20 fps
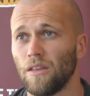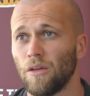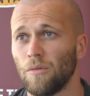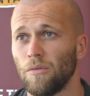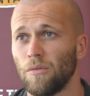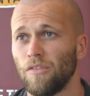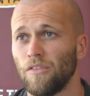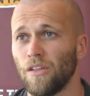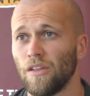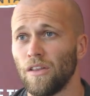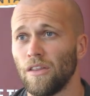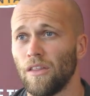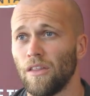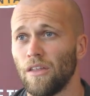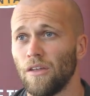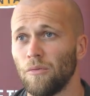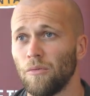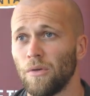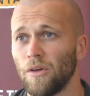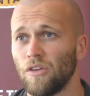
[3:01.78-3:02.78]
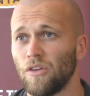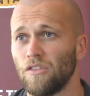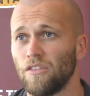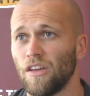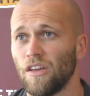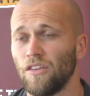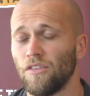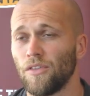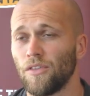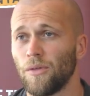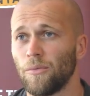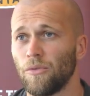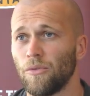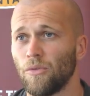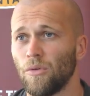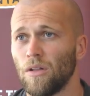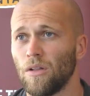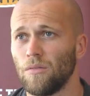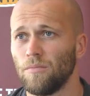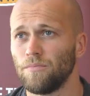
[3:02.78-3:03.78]
they'll be feeling that it'll be a good test for them as
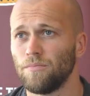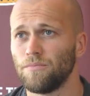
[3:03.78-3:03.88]
well.